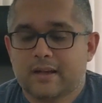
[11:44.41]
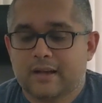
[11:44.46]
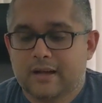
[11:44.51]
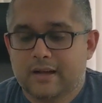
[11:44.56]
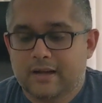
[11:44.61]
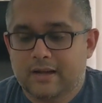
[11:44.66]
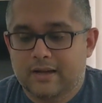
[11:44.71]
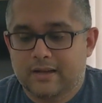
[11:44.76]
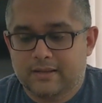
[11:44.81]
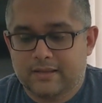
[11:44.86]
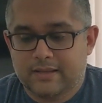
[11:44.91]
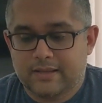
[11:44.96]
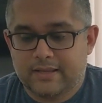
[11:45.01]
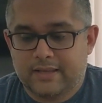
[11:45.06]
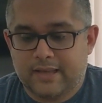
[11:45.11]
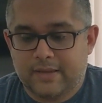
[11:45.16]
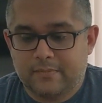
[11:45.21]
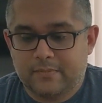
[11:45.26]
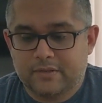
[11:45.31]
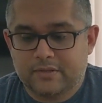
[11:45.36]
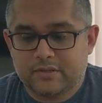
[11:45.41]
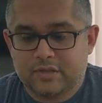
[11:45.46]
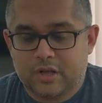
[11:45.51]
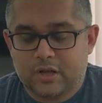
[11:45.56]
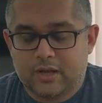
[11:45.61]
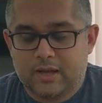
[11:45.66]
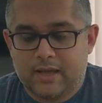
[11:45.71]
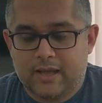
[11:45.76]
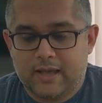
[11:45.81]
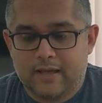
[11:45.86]
that the game does
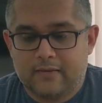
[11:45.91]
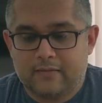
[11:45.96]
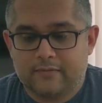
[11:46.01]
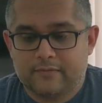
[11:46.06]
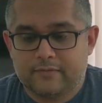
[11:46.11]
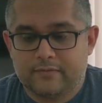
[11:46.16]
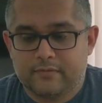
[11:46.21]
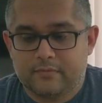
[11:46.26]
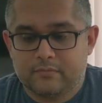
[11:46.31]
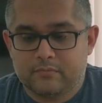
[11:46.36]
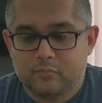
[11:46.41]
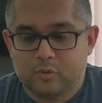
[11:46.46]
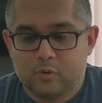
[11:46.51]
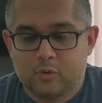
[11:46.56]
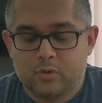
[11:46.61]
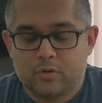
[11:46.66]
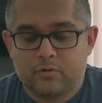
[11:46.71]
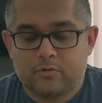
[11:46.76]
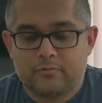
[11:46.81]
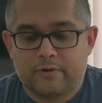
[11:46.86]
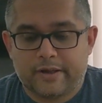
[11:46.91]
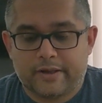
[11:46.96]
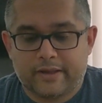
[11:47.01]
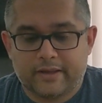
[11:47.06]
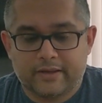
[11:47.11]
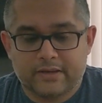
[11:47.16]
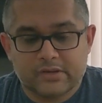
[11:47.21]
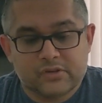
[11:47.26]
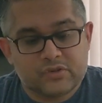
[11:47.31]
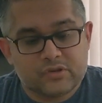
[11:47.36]
not have more
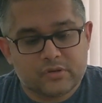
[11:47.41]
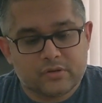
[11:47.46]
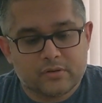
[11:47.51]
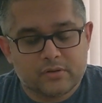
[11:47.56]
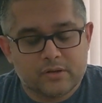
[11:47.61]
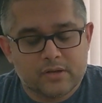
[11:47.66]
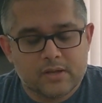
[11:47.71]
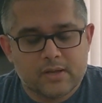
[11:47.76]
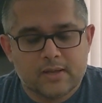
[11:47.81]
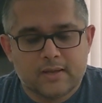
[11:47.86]
recognition